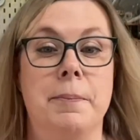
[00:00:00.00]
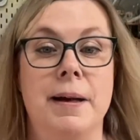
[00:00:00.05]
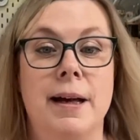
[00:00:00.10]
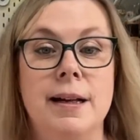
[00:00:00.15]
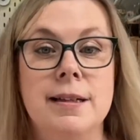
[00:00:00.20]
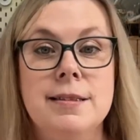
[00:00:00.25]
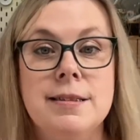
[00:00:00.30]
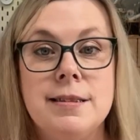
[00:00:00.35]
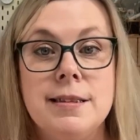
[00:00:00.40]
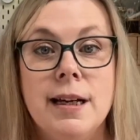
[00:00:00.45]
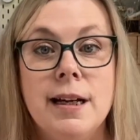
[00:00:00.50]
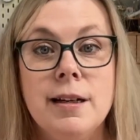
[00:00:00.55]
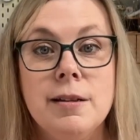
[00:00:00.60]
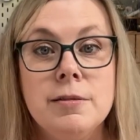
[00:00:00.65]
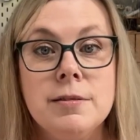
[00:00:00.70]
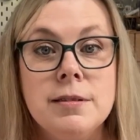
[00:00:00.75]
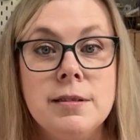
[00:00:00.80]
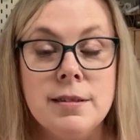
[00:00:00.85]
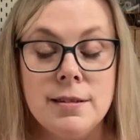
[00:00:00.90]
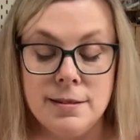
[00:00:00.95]
passed
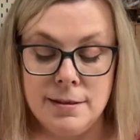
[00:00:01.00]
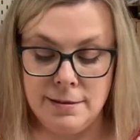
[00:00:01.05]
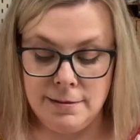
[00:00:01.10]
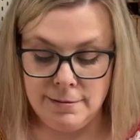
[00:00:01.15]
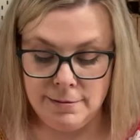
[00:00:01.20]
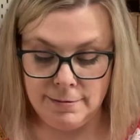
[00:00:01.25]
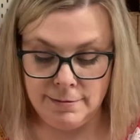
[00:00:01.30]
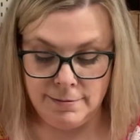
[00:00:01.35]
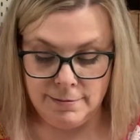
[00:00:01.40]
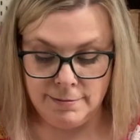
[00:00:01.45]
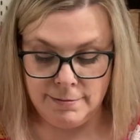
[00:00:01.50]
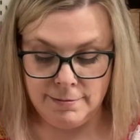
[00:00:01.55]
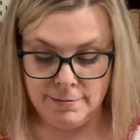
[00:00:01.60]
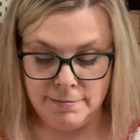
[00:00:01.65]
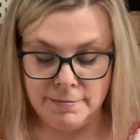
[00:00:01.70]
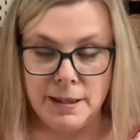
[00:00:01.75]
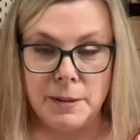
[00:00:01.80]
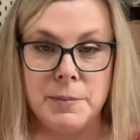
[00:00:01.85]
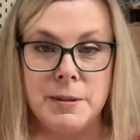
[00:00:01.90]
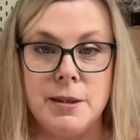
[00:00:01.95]
down.
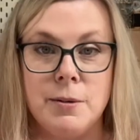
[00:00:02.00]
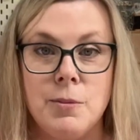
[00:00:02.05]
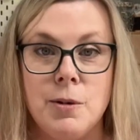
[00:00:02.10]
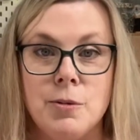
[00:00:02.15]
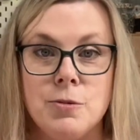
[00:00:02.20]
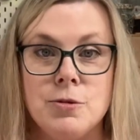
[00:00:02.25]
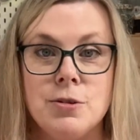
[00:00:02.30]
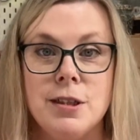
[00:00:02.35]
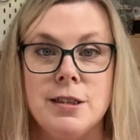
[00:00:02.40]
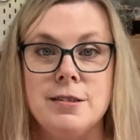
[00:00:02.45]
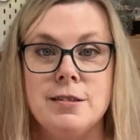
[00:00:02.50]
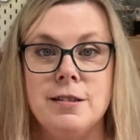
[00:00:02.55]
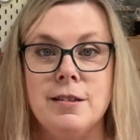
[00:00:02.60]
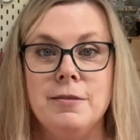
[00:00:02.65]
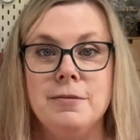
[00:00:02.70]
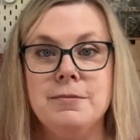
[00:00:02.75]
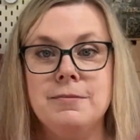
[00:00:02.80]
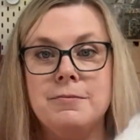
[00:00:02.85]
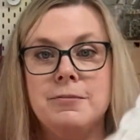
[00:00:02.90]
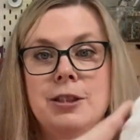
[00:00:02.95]
Maybe they won't, I don't
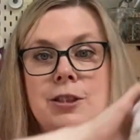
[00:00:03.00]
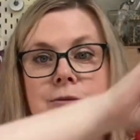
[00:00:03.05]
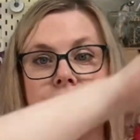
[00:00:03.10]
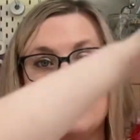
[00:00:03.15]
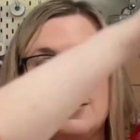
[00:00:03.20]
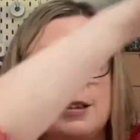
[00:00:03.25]
know. Wishful